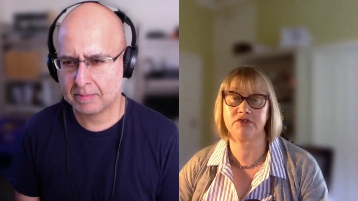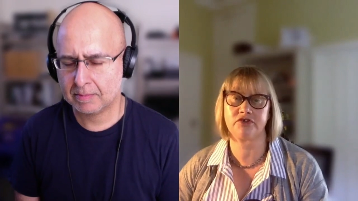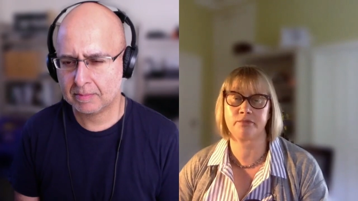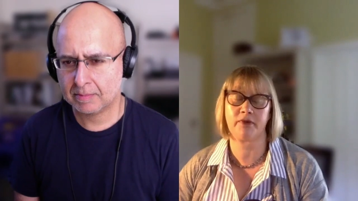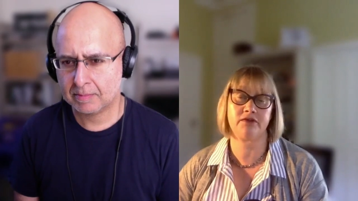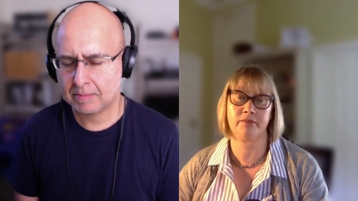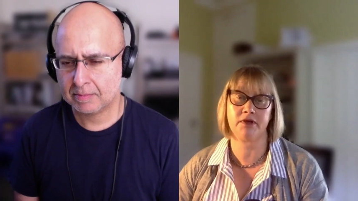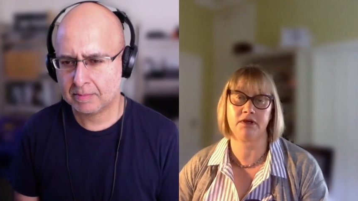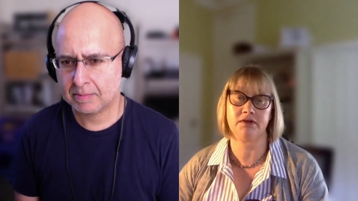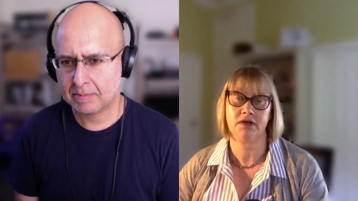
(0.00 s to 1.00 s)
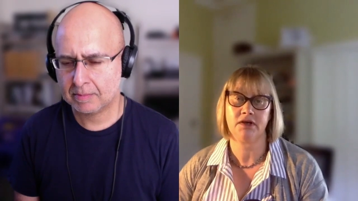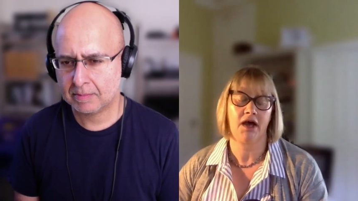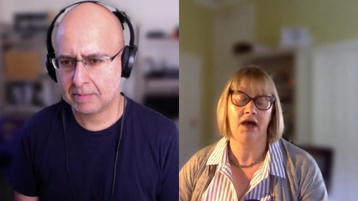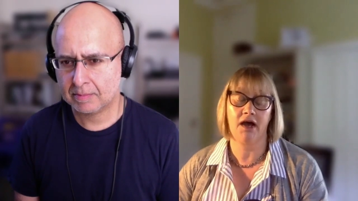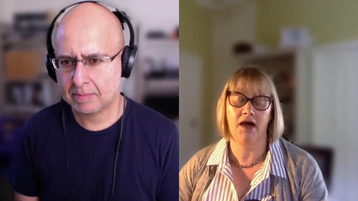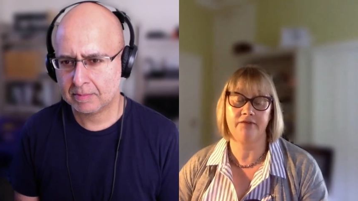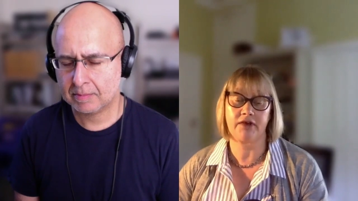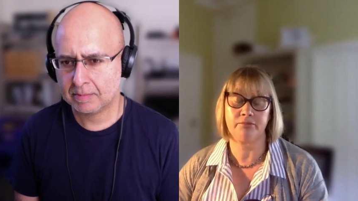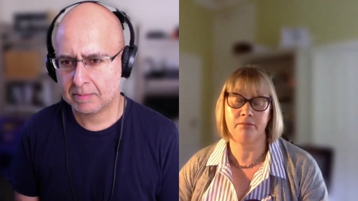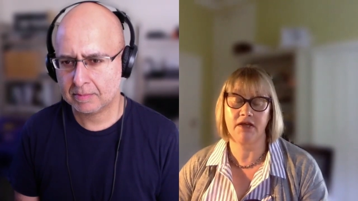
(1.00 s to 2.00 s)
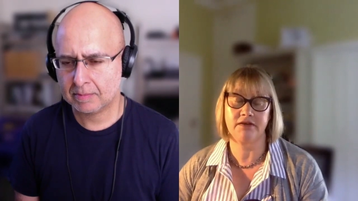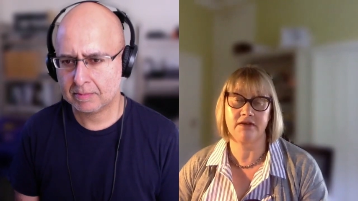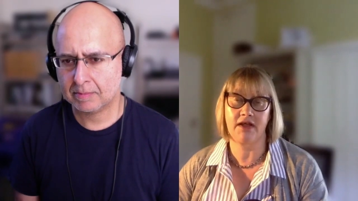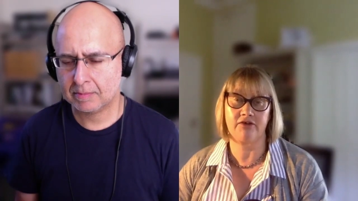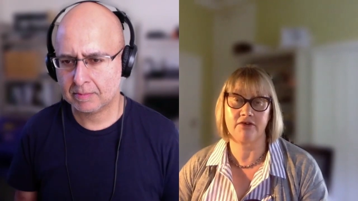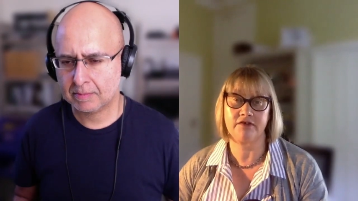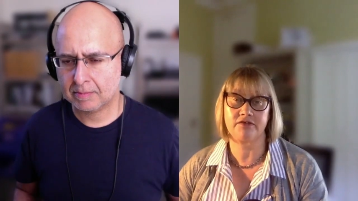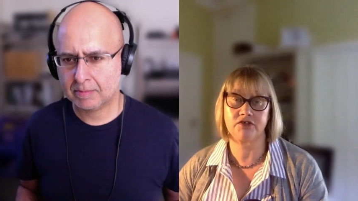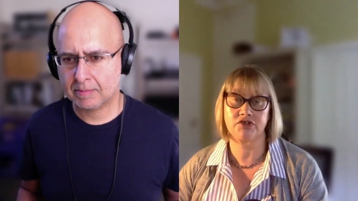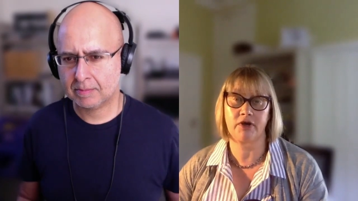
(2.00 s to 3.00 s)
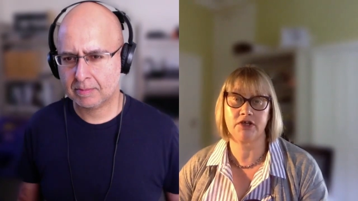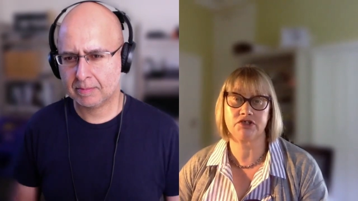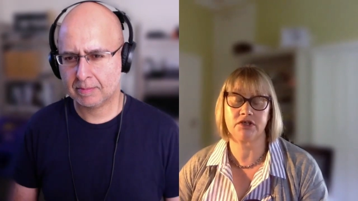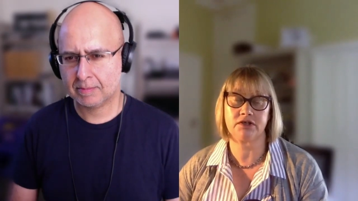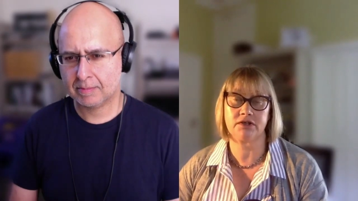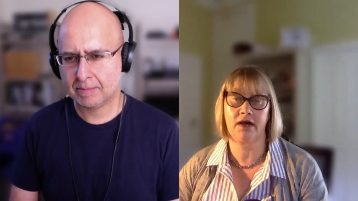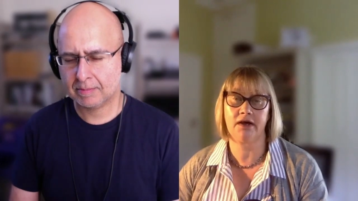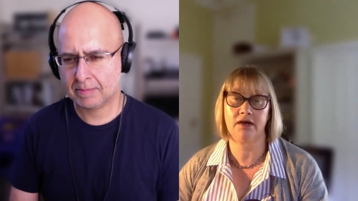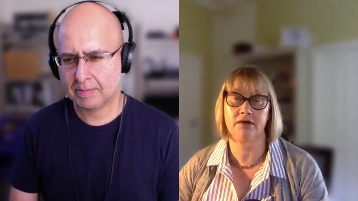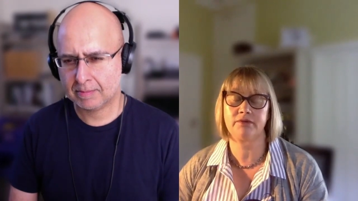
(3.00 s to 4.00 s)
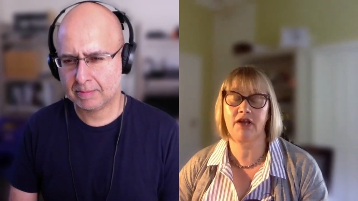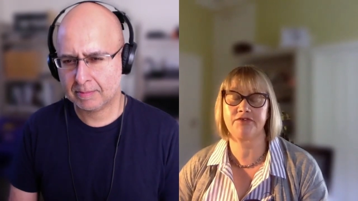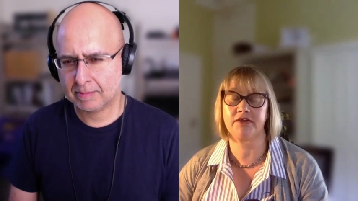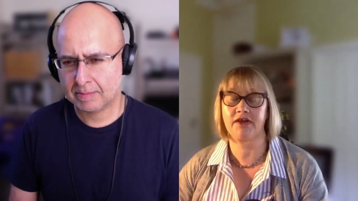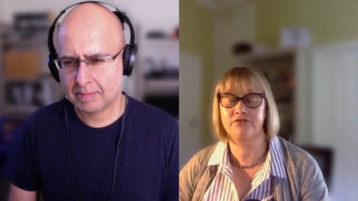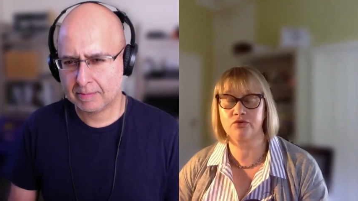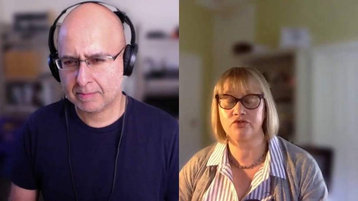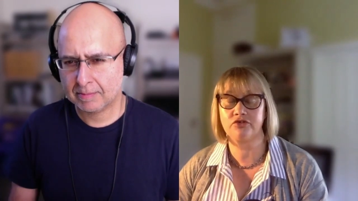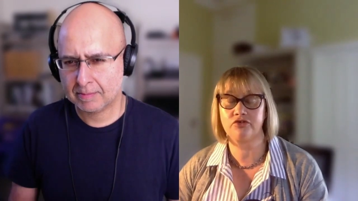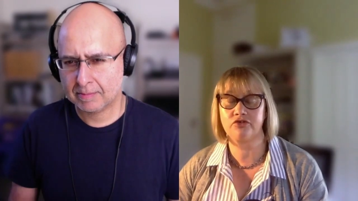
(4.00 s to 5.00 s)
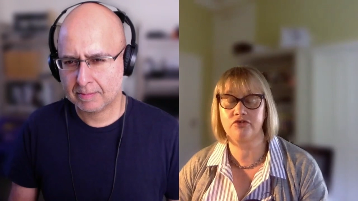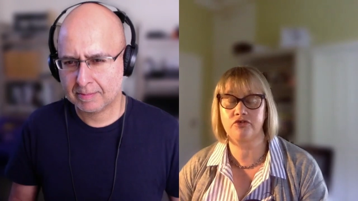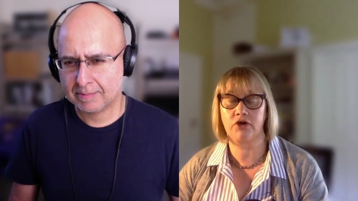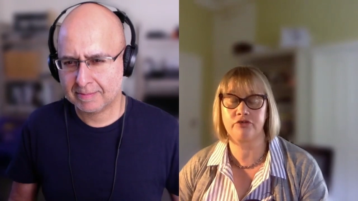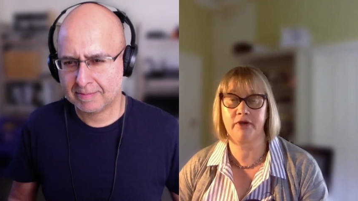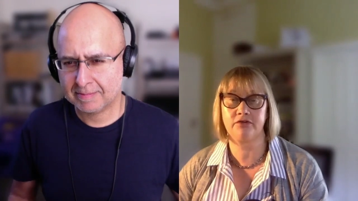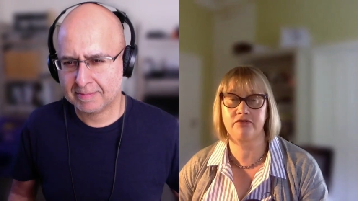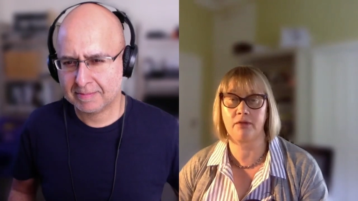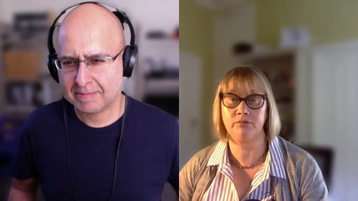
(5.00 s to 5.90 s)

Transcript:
Speaker 1: it just makes me uh, having made an error in this situation. Uh, classic case course is try not to make the